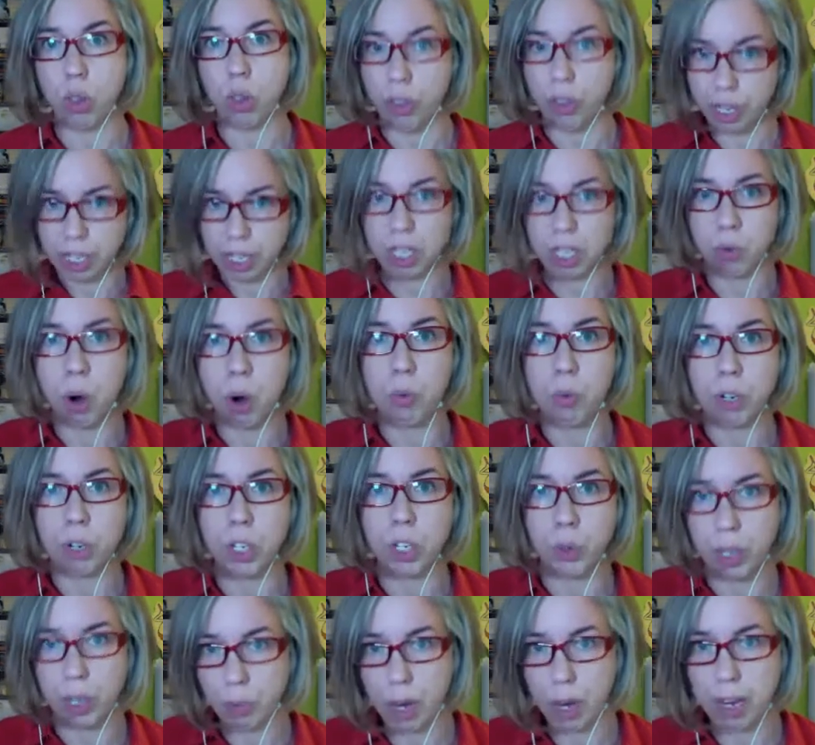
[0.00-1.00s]
This is what we're
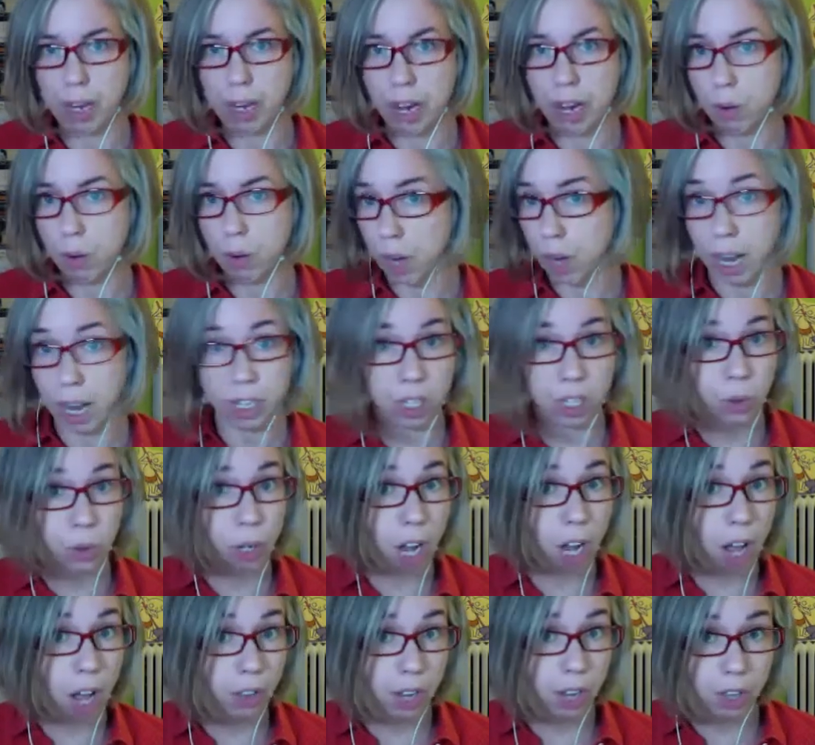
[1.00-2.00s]
doing right now. We're not doing
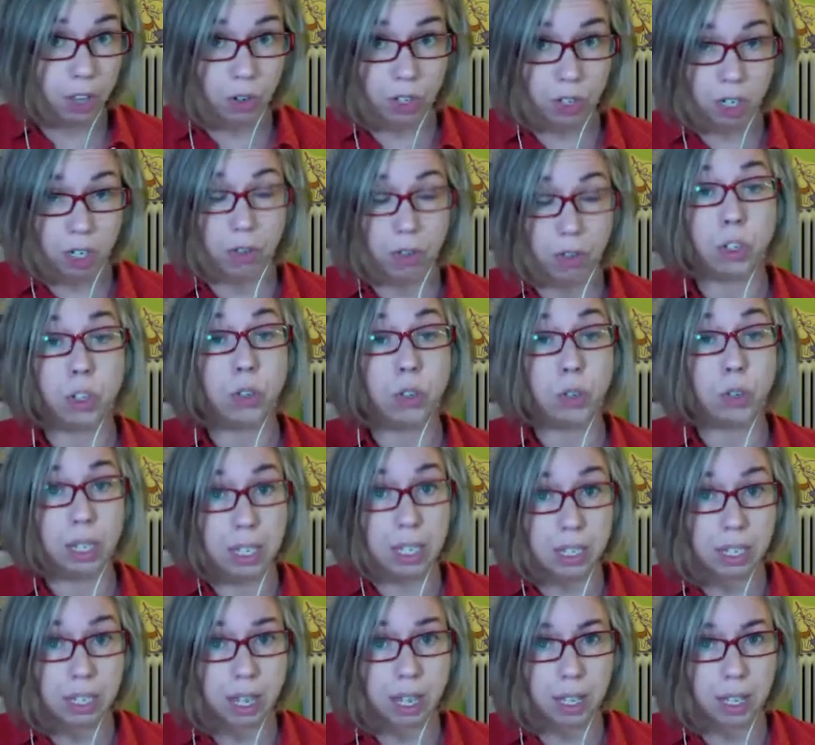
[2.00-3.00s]
all the other stuff. We're doing
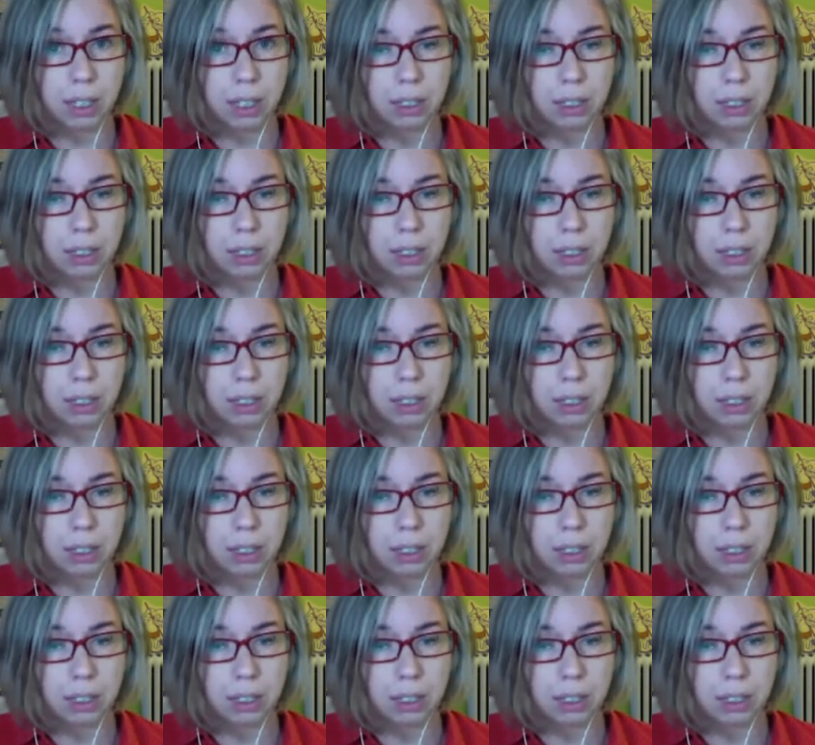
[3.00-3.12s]
this thing.